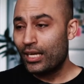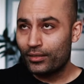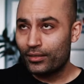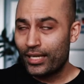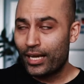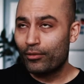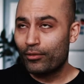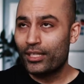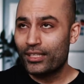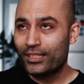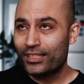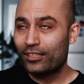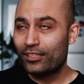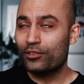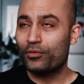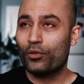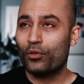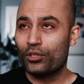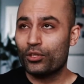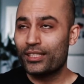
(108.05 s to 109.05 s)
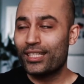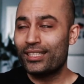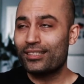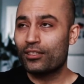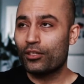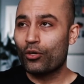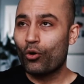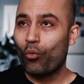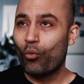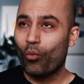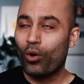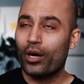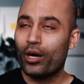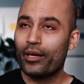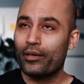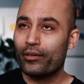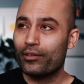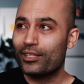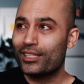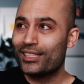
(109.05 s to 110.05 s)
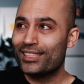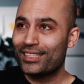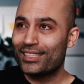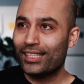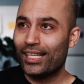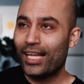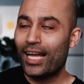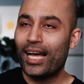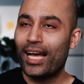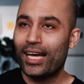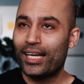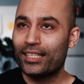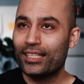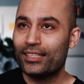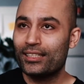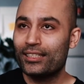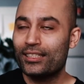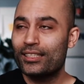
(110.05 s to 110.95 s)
Now that Salesforce has acquired Slack,